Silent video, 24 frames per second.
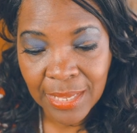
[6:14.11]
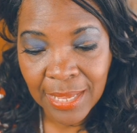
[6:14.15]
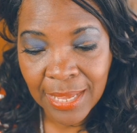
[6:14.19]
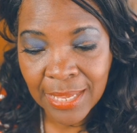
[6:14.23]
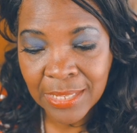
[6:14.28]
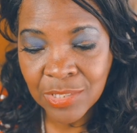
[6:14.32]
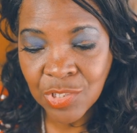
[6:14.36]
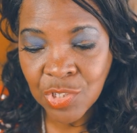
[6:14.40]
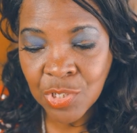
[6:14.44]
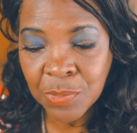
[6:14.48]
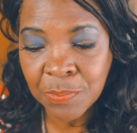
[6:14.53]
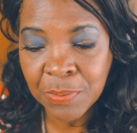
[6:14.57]

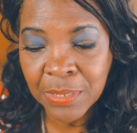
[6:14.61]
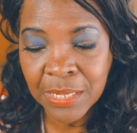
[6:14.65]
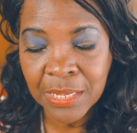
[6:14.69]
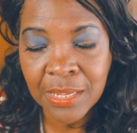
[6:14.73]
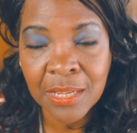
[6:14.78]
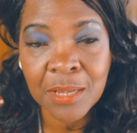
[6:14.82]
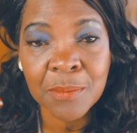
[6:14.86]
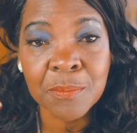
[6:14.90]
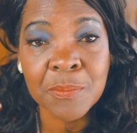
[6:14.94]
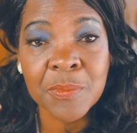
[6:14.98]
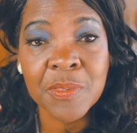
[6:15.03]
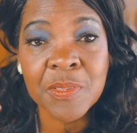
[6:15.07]
and she
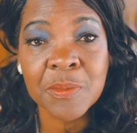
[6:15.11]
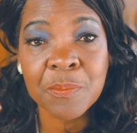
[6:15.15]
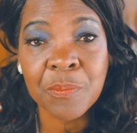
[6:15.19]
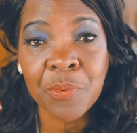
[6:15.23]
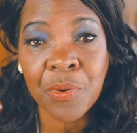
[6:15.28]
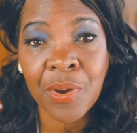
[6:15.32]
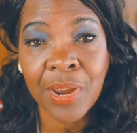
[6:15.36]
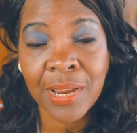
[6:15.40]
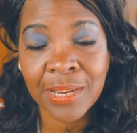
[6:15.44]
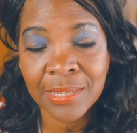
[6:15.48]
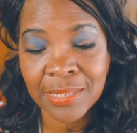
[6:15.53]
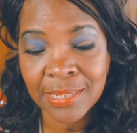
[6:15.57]
becomes
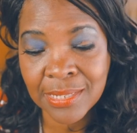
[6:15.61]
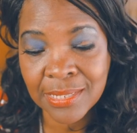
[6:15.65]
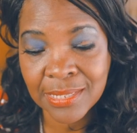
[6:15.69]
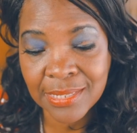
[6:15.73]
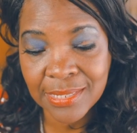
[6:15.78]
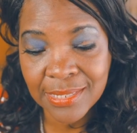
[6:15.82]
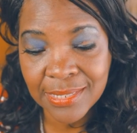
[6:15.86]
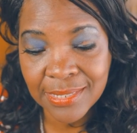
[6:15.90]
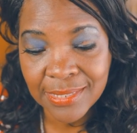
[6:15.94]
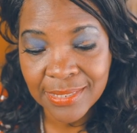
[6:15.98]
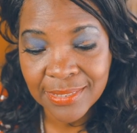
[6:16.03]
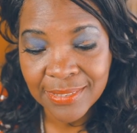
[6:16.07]

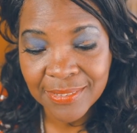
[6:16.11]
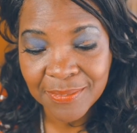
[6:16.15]
pregnant.